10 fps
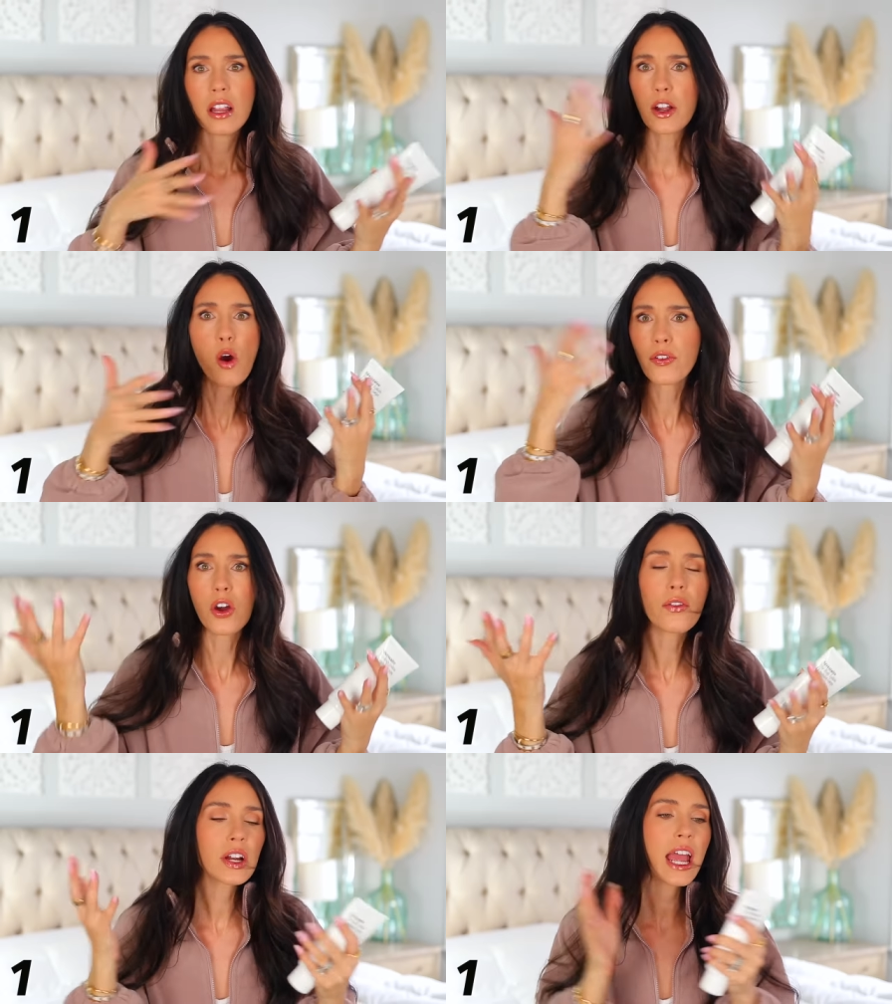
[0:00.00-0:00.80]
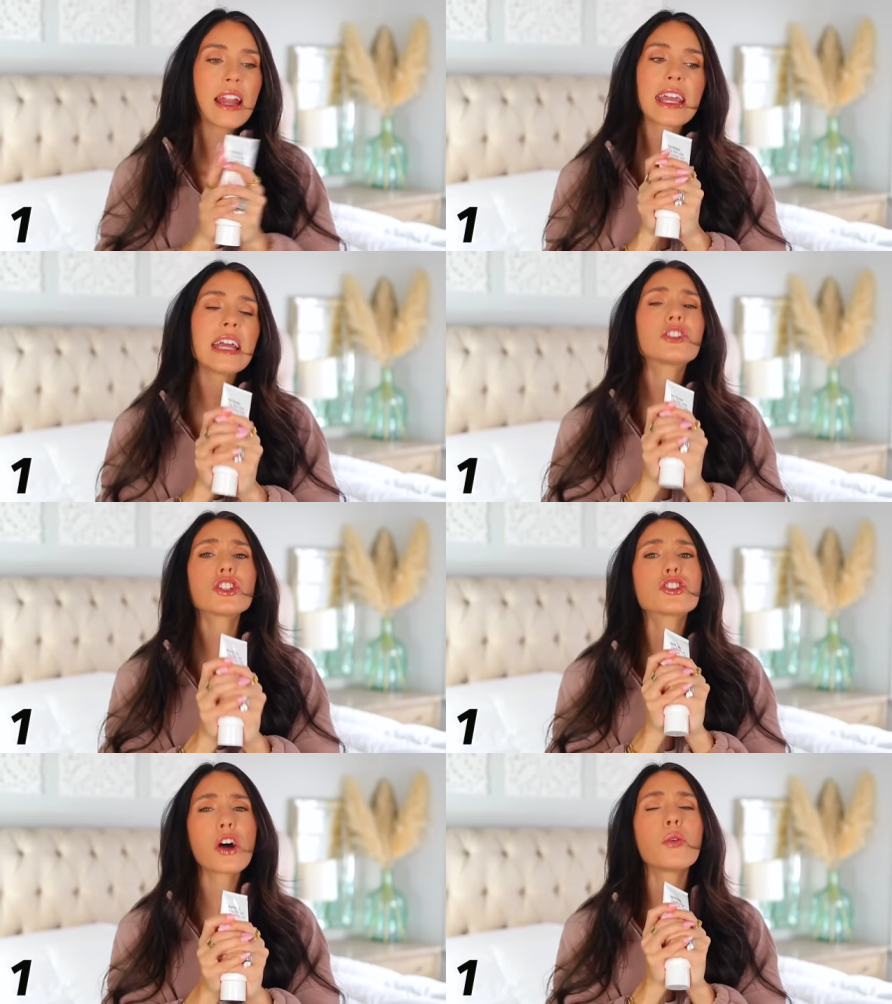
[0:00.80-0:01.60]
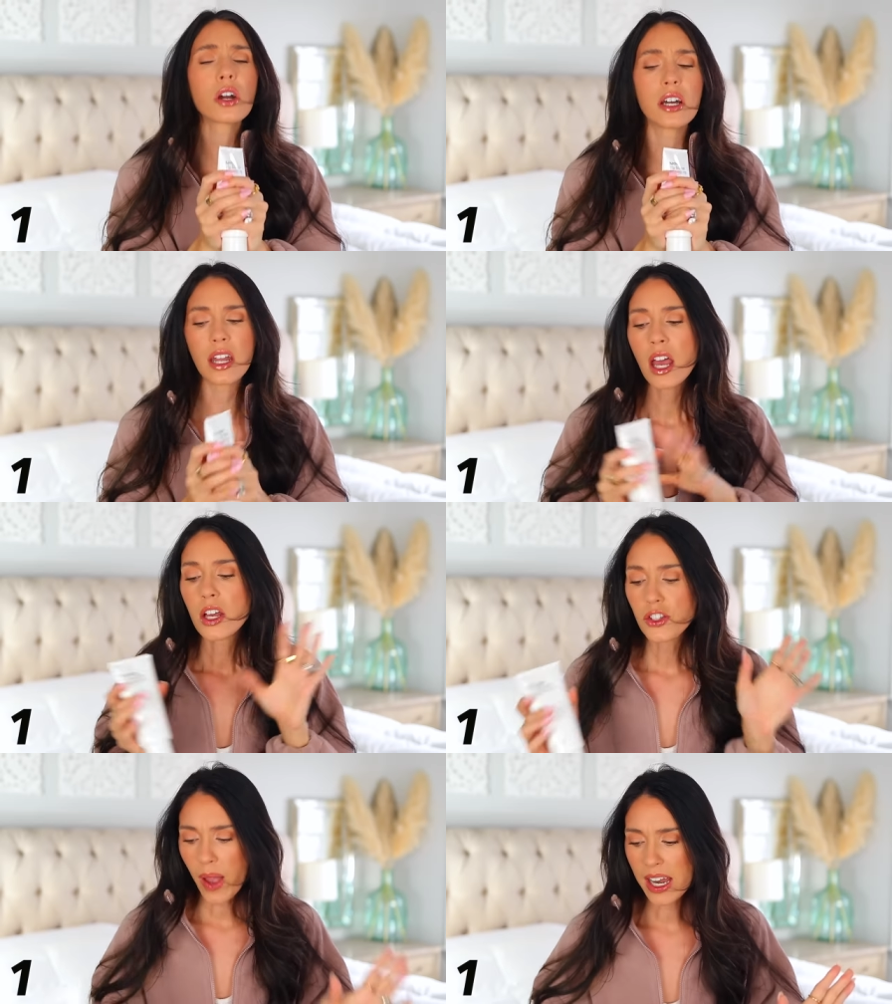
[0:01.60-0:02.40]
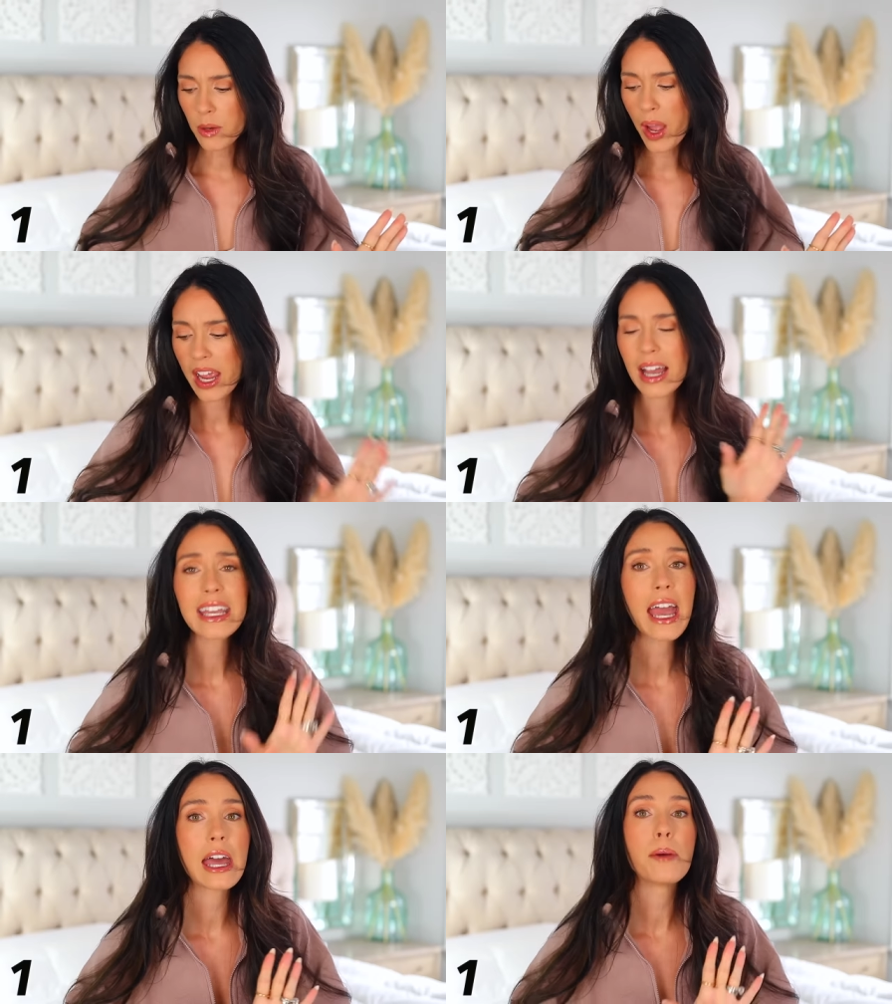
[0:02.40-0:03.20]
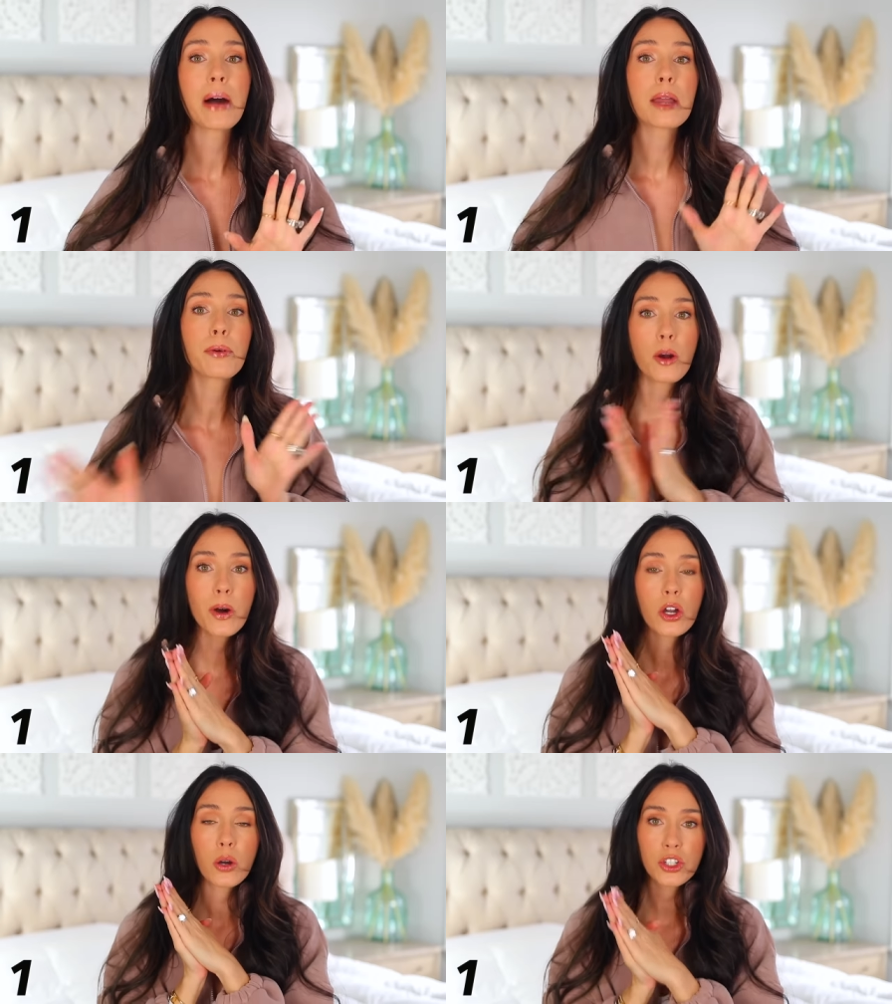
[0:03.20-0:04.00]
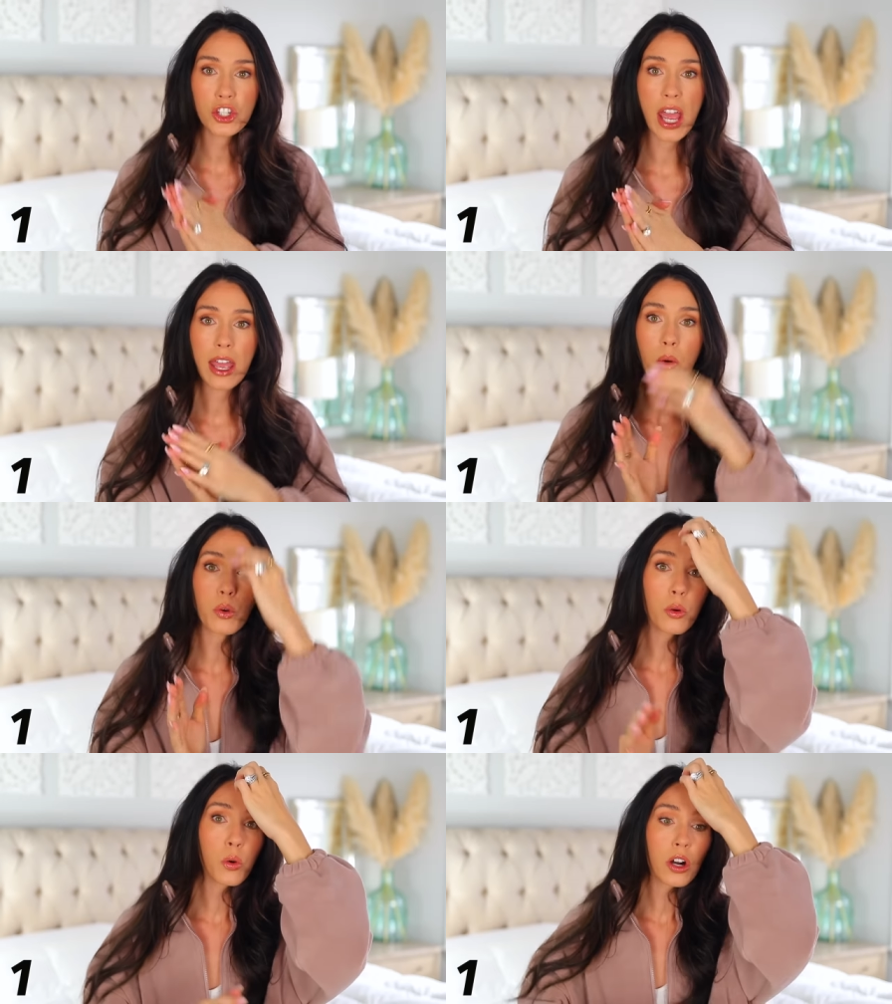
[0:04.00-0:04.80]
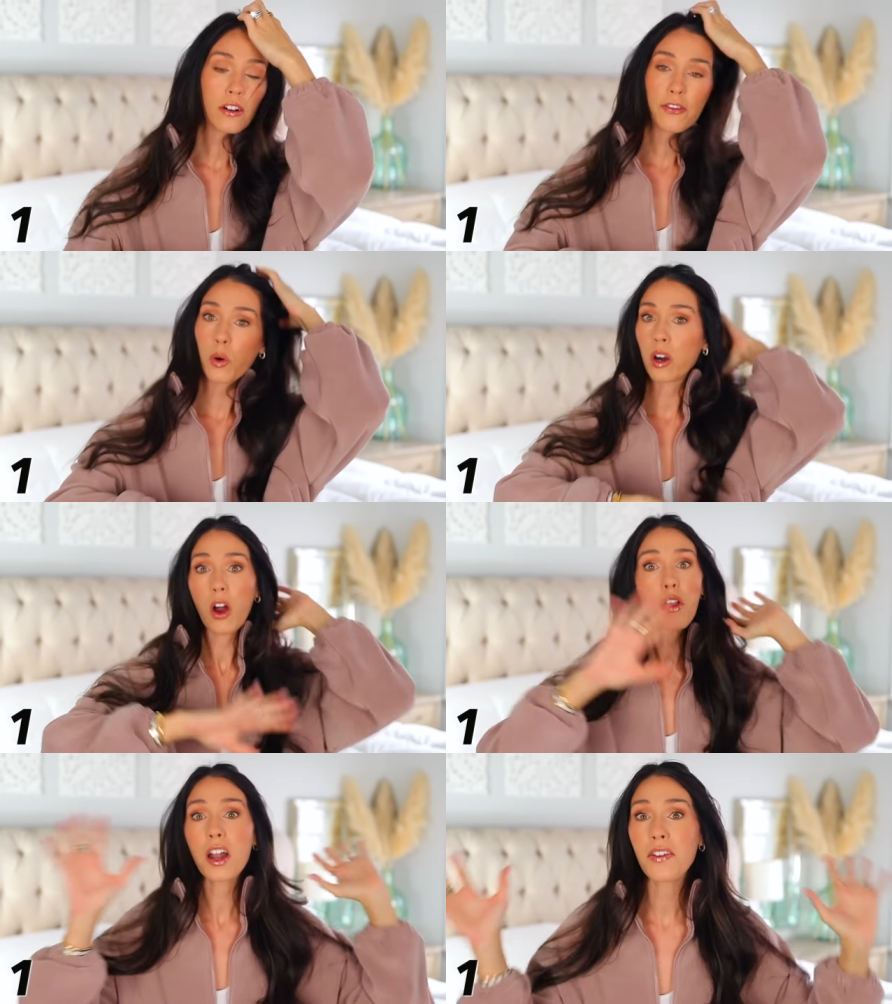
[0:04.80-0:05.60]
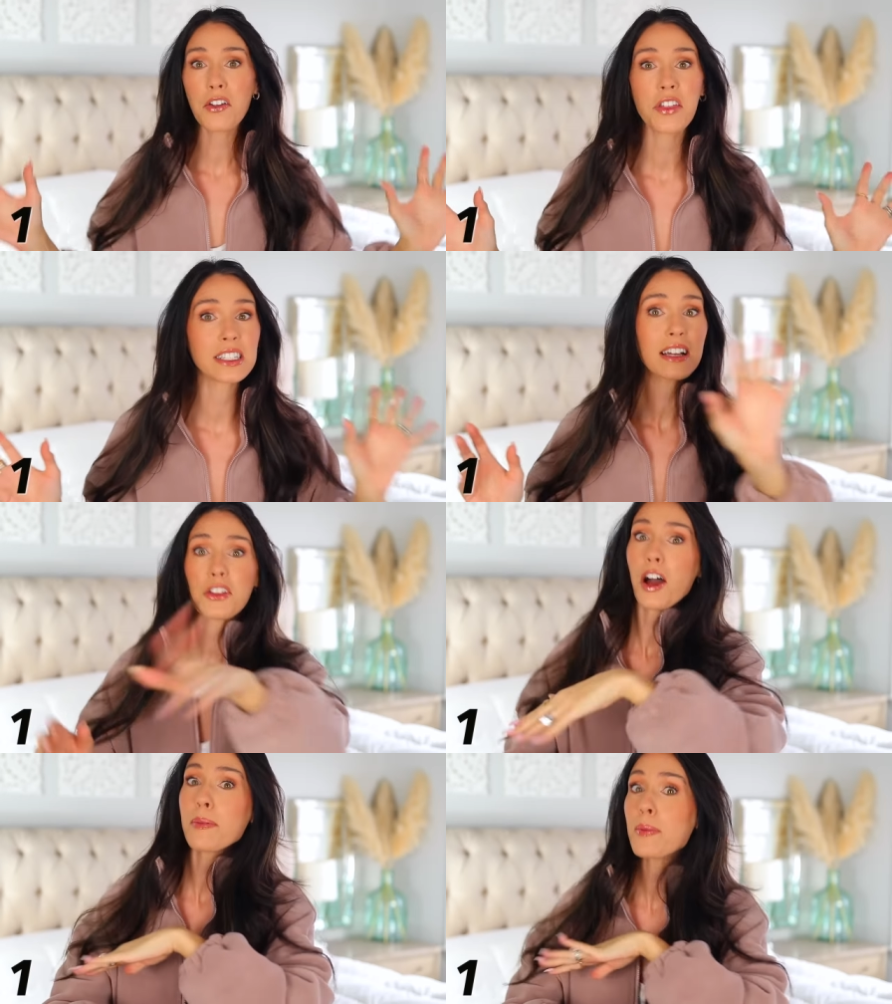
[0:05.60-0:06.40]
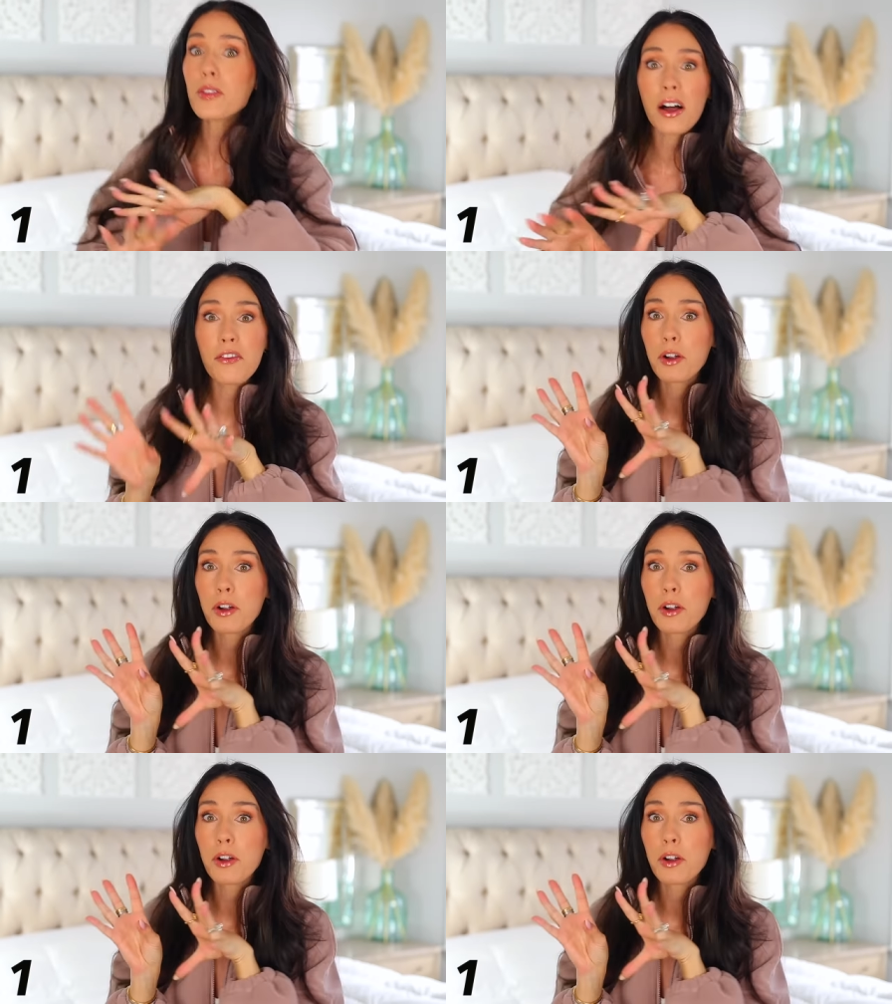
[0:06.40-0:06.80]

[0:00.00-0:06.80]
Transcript: like over and over again. Like it's just so good. So anyway, again, my promo code Shea will work for a lot of other things. Like a lot of people love